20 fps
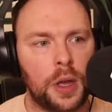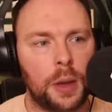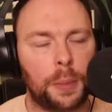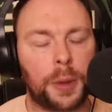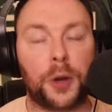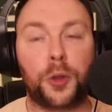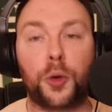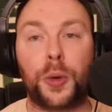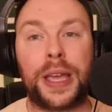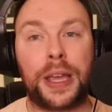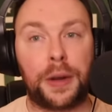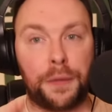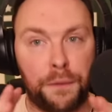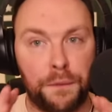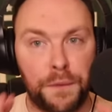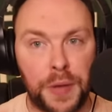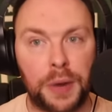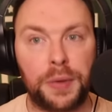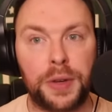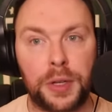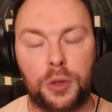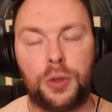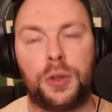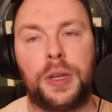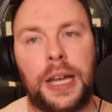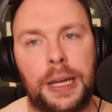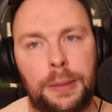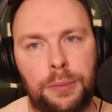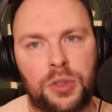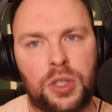But I thought he had a very good
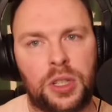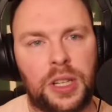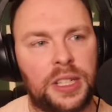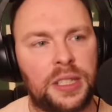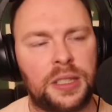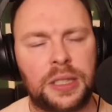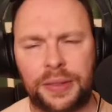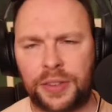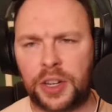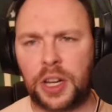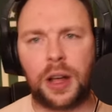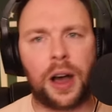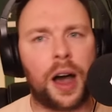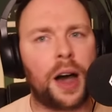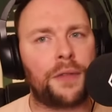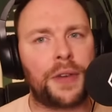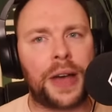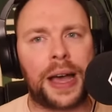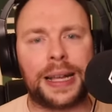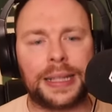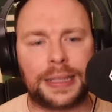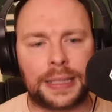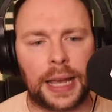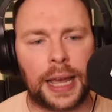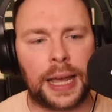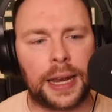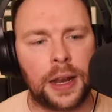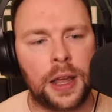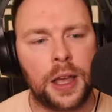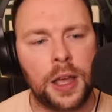game today. 7.5 out of
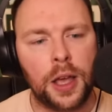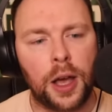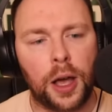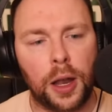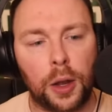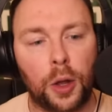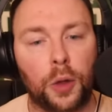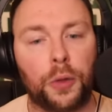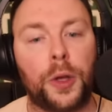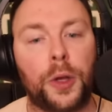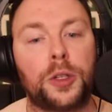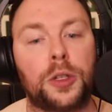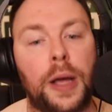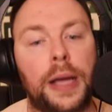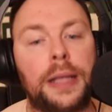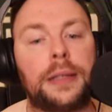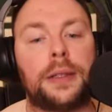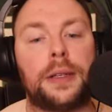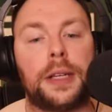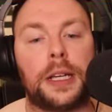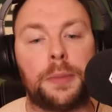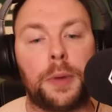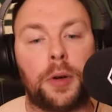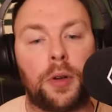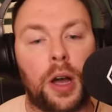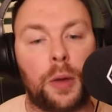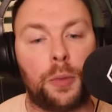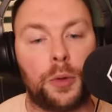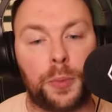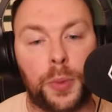10 along those lines, Enigma,
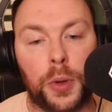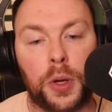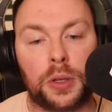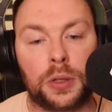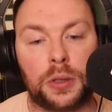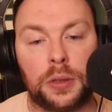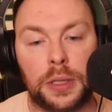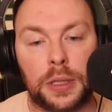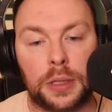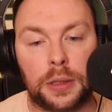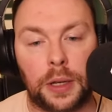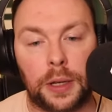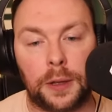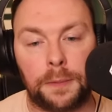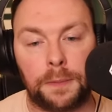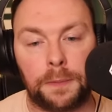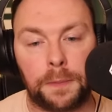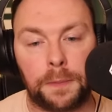I would personally say.